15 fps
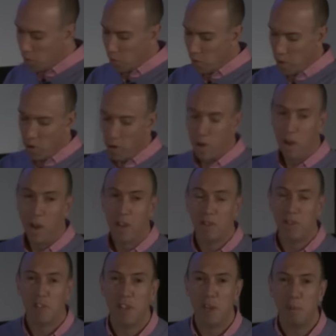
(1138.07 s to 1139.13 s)
sort of
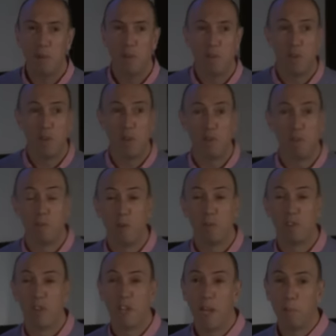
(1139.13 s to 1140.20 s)
non-nociceptive cues
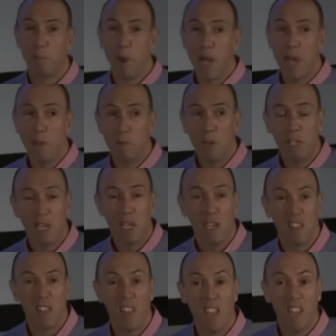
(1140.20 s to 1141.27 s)
modulate pain? We tend
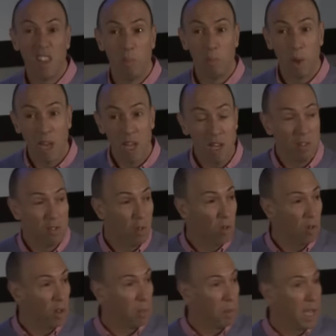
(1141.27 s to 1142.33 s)
to think that pain is
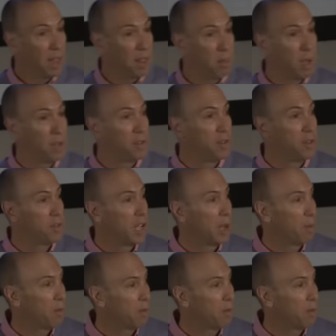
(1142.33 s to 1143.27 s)
all about the messages coming